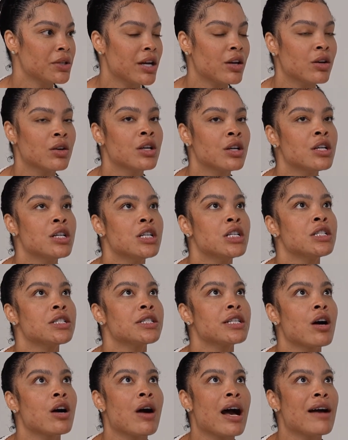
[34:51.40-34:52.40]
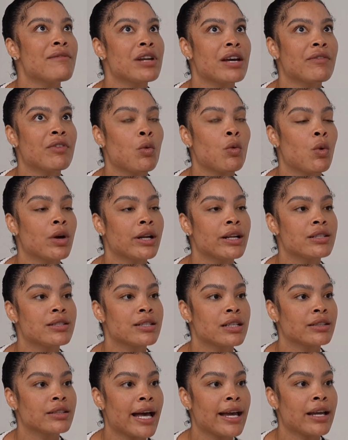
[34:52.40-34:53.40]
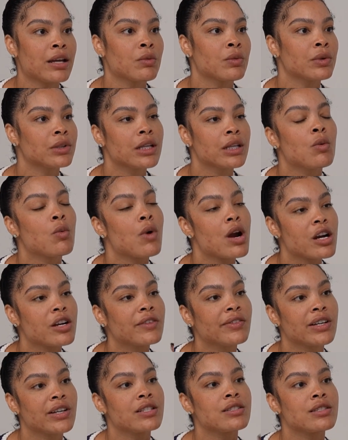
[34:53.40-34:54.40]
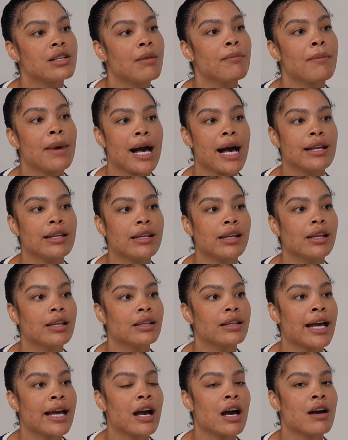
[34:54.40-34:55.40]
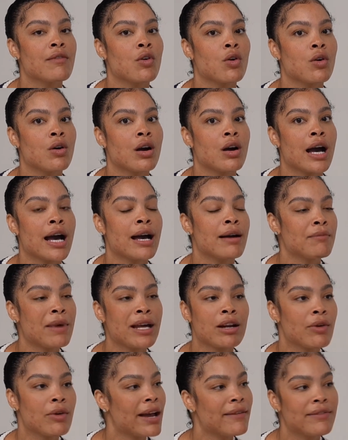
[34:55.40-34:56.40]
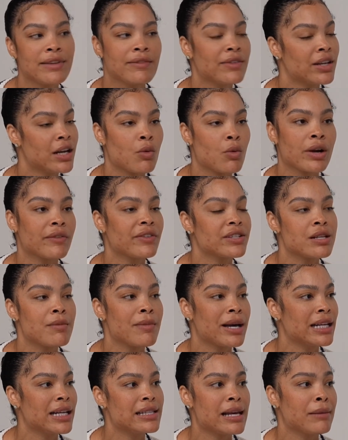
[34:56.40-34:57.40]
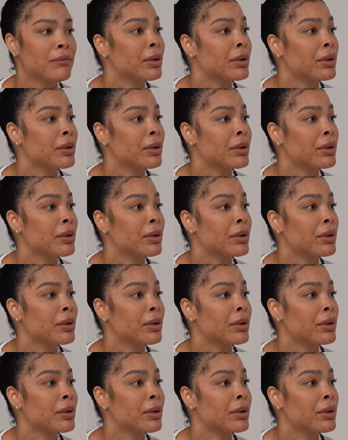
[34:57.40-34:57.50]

You know? So I've never wanted to, like, really work for somebody. Like, I don't have even a work for somebody type of